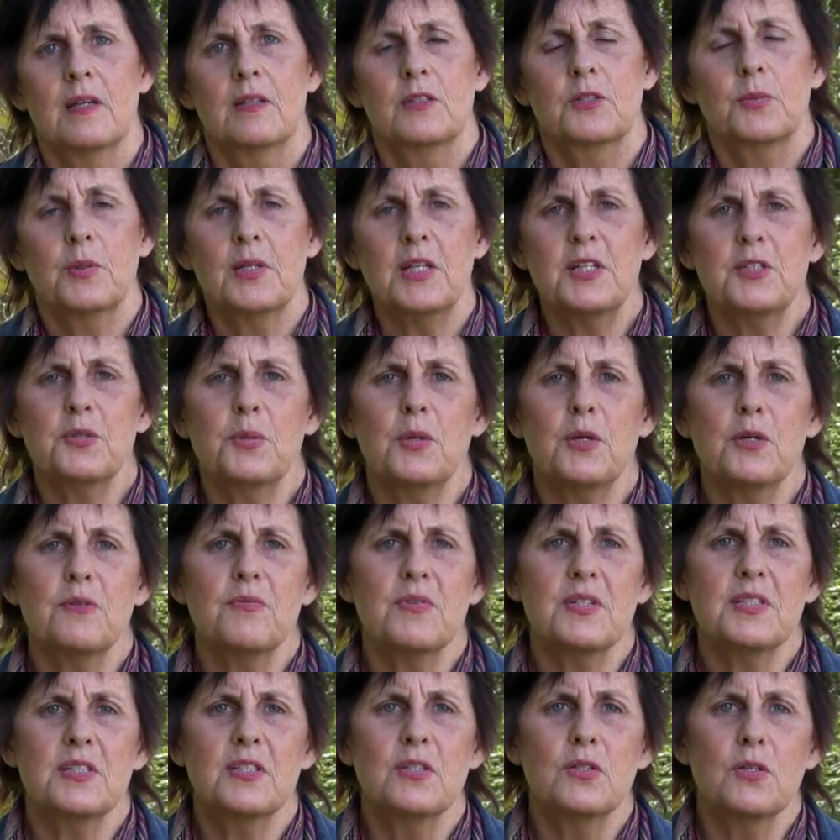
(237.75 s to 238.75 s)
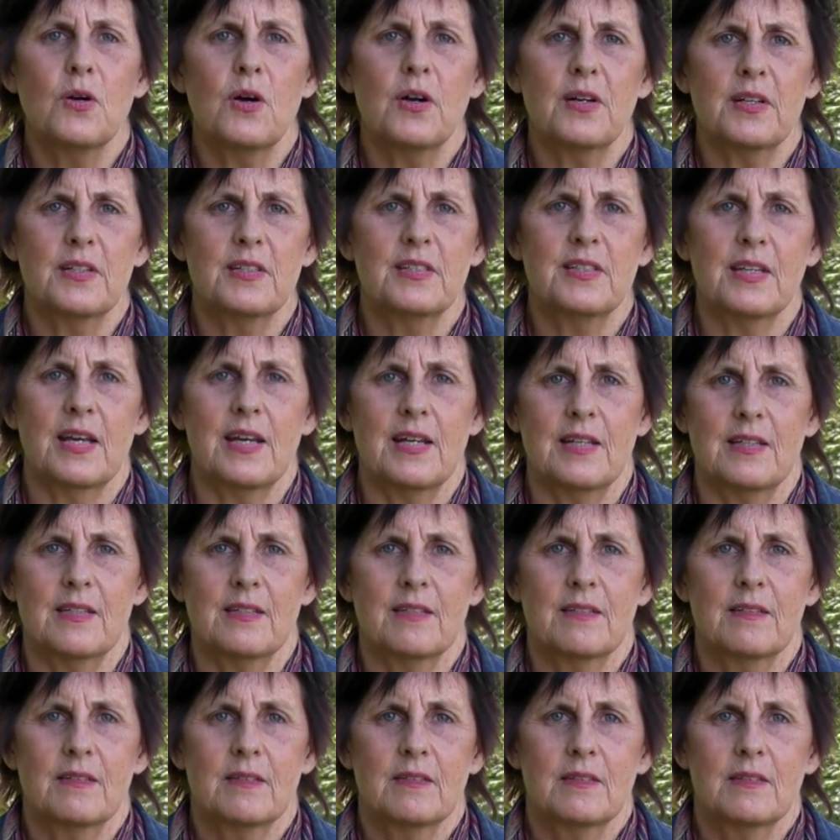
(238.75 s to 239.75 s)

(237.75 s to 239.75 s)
twenty twelve is not a date.